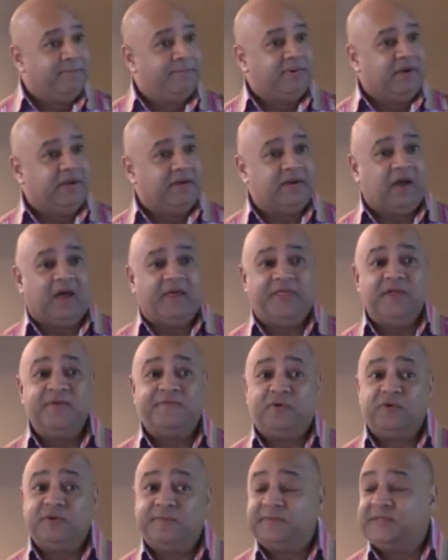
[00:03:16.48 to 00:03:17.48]
But I think
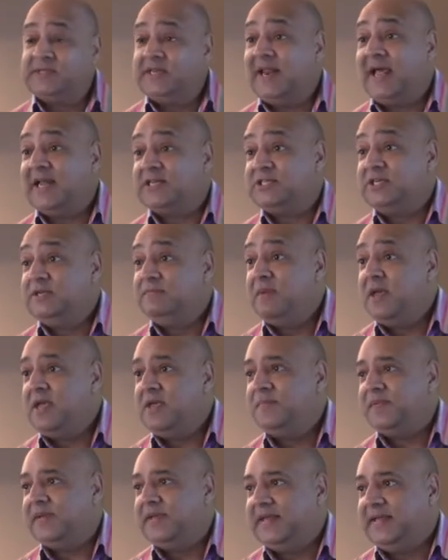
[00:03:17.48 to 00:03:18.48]
40% actually may
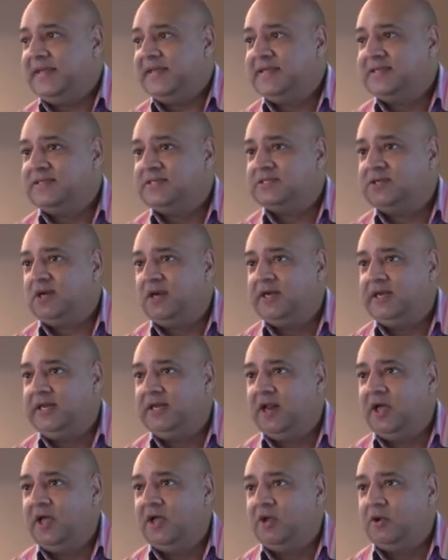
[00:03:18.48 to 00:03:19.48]
be slightly
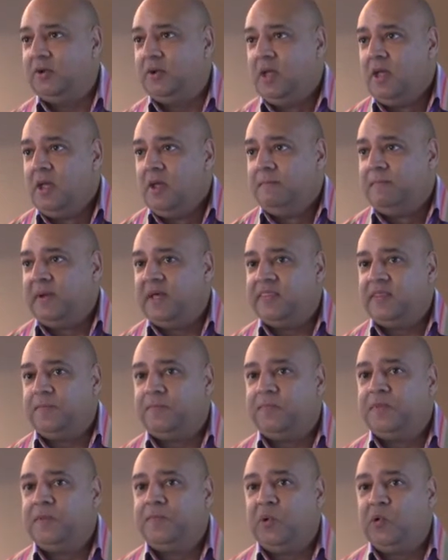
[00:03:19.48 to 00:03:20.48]
low.
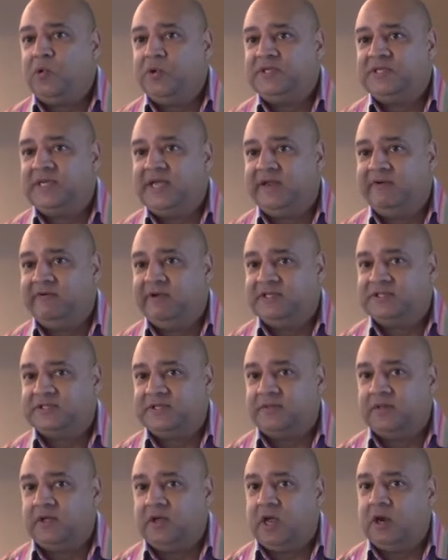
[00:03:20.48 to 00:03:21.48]
But the point here is
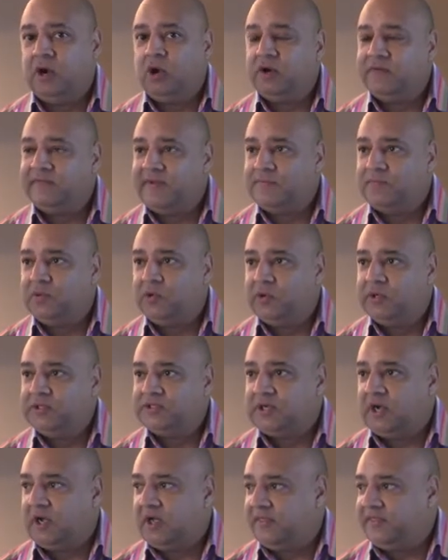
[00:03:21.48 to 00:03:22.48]
that a lot of employers
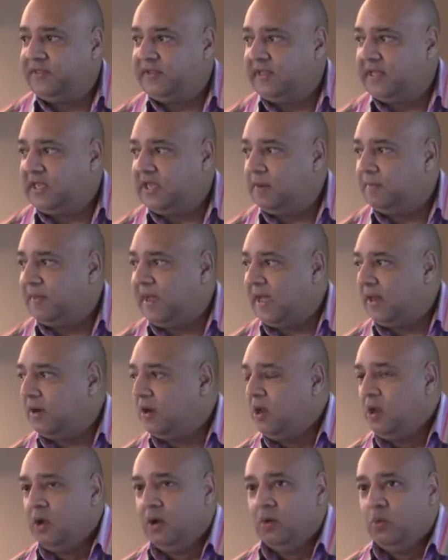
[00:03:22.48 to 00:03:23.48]
are thinking about
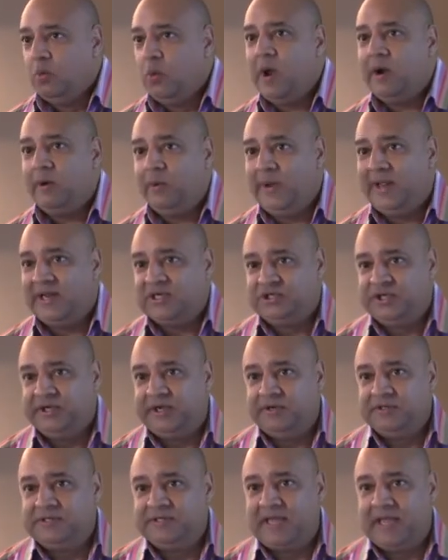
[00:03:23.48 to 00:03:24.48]
where are we actually
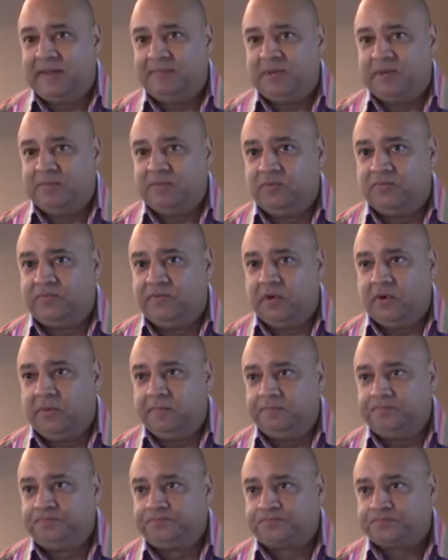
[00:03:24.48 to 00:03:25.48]
going to get people
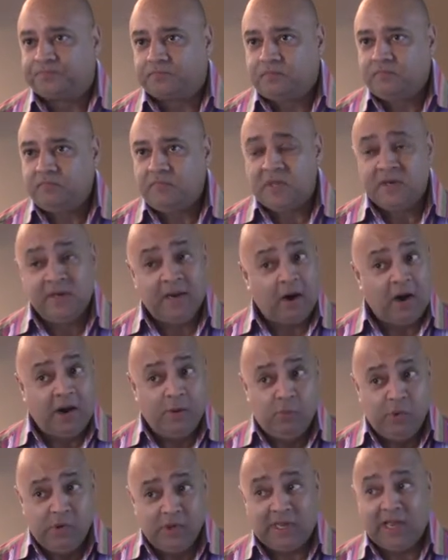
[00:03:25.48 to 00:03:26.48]
from. Now, I
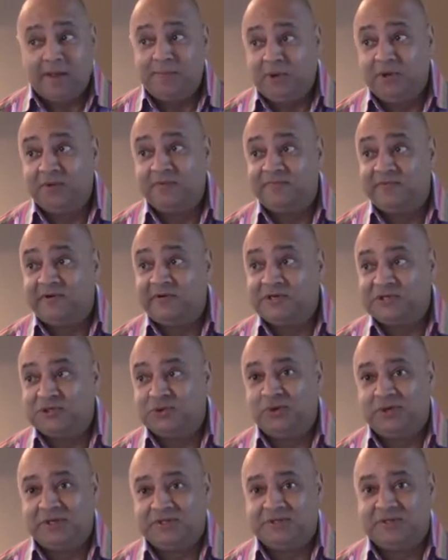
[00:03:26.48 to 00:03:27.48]
will come on very
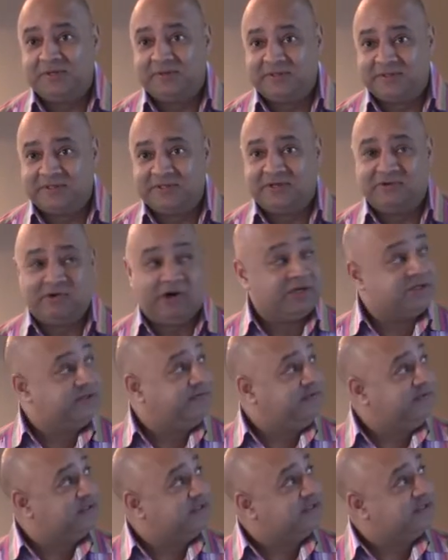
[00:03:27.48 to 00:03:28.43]
shortly to the crux of this